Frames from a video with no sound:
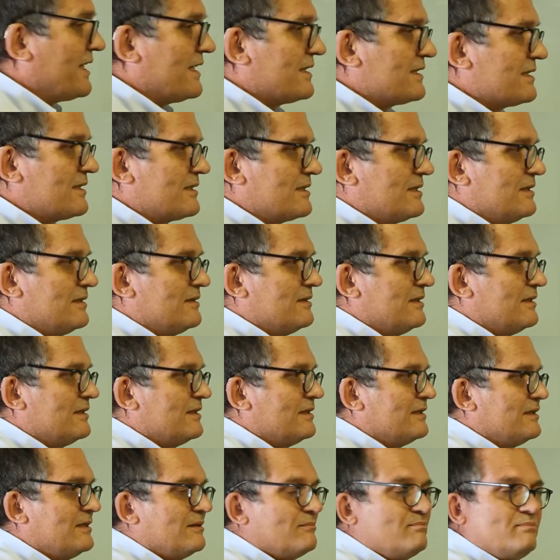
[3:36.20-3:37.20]
that's
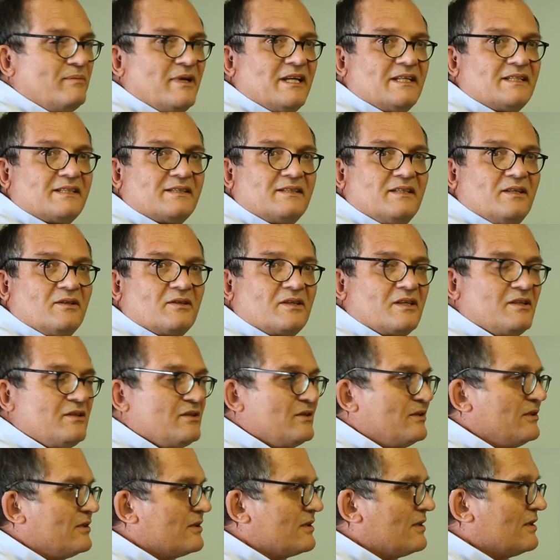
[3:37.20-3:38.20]
the best you can
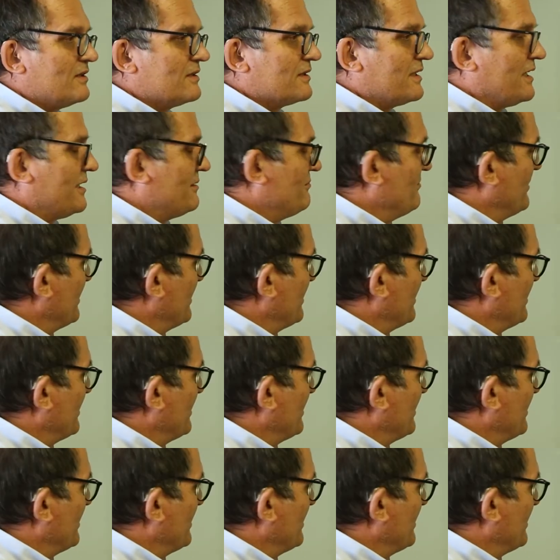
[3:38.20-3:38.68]
do. You can't get